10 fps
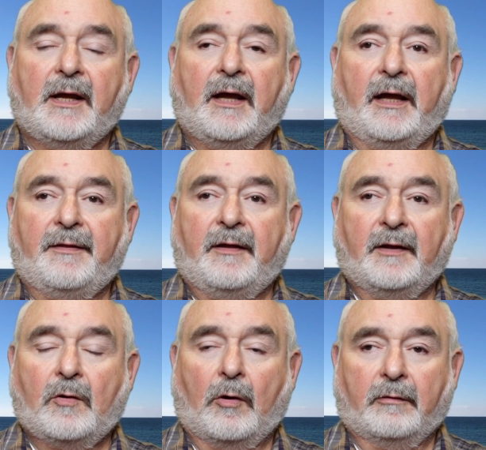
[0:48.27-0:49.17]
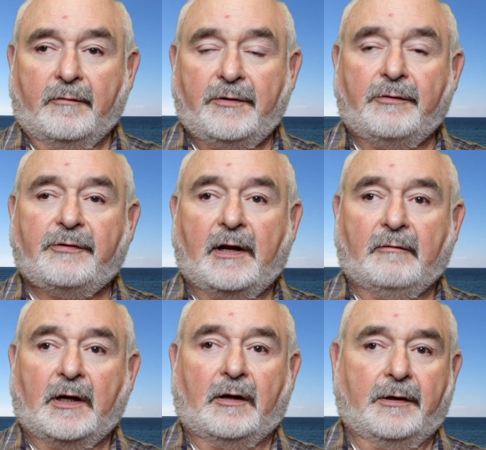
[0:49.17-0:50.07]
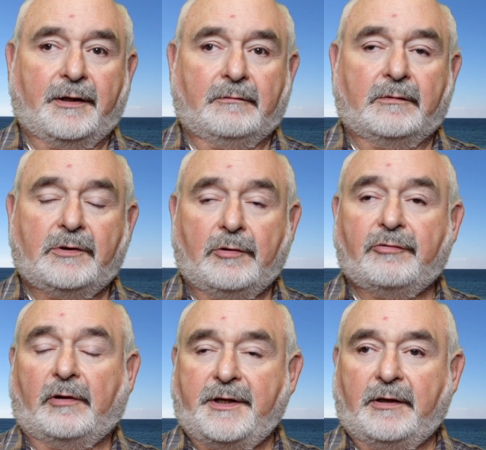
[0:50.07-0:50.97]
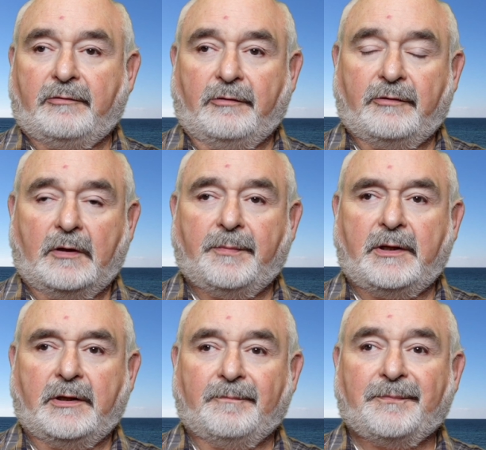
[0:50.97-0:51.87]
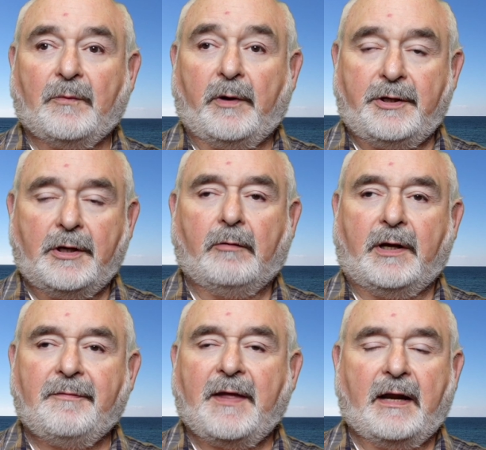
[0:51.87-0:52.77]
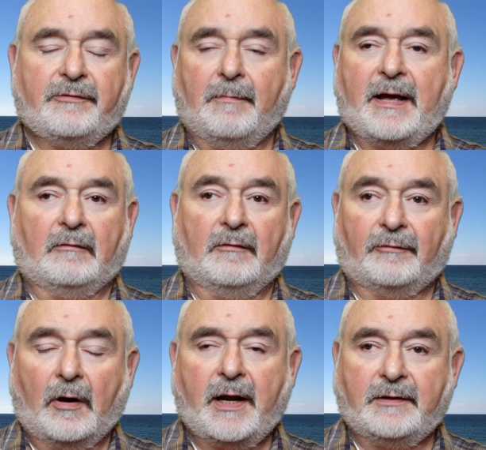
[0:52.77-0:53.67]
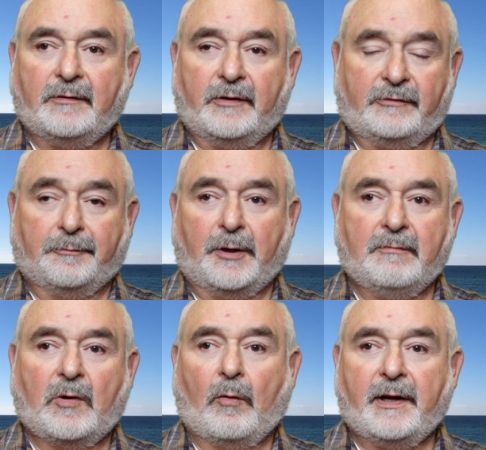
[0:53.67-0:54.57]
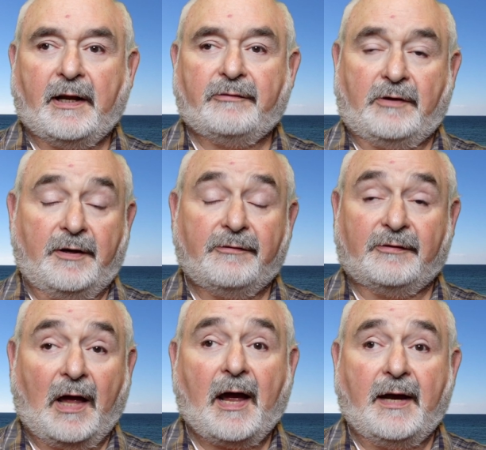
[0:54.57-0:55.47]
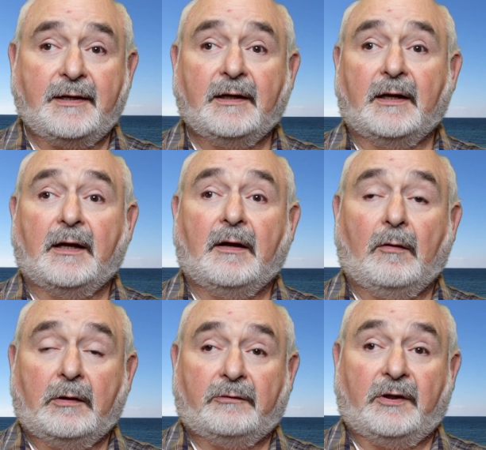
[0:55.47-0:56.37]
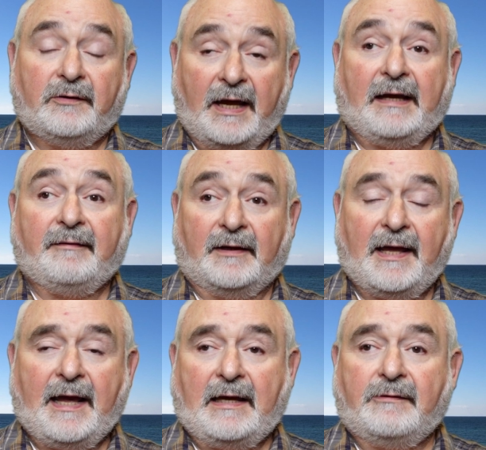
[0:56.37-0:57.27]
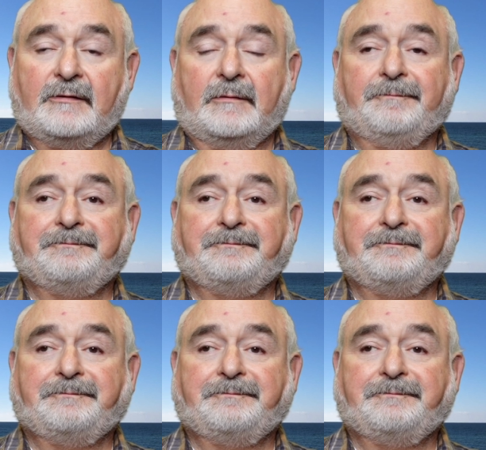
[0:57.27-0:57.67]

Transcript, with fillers: And then the court reviews that record and usually issues an opinion. Well, you don't get that as a matter of right. The Supreme Court has to decide to take the case.